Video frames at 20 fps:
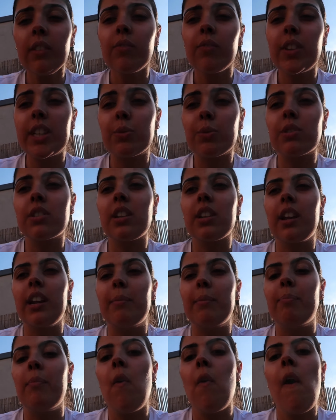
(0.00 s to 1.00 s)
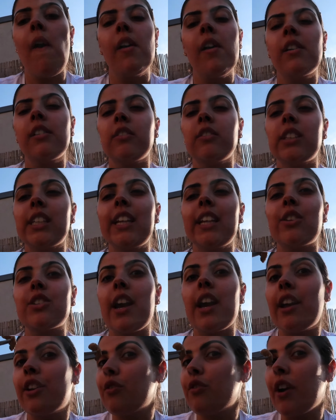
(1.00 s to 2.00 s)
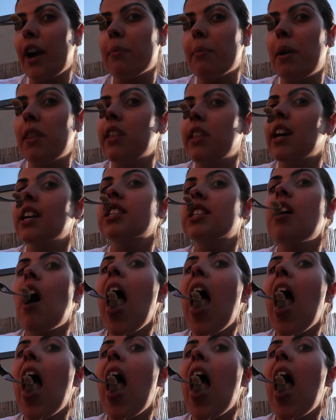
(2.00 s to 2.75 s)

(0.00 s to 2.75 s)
This was stunning. 10 out of 10, recommend this.